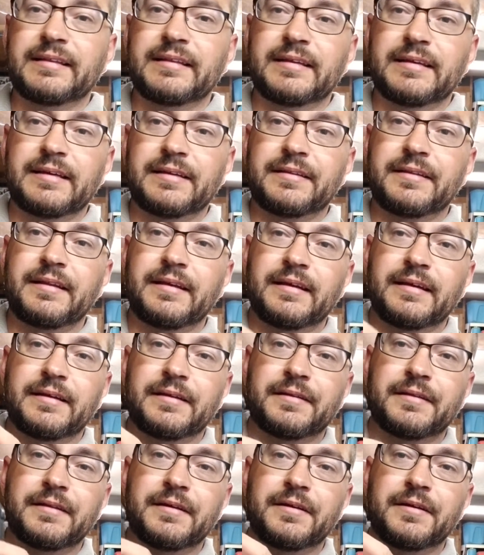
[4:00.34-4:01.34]

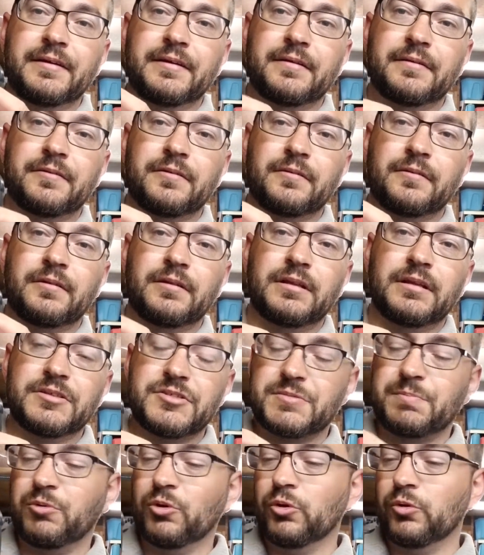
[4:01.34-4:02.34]
the
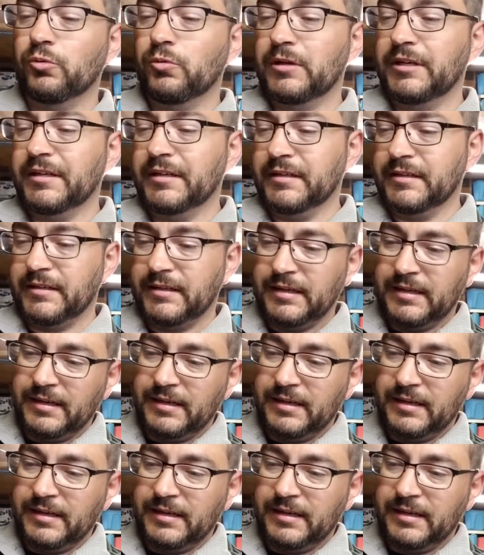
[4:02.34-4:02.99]
spool wouldn't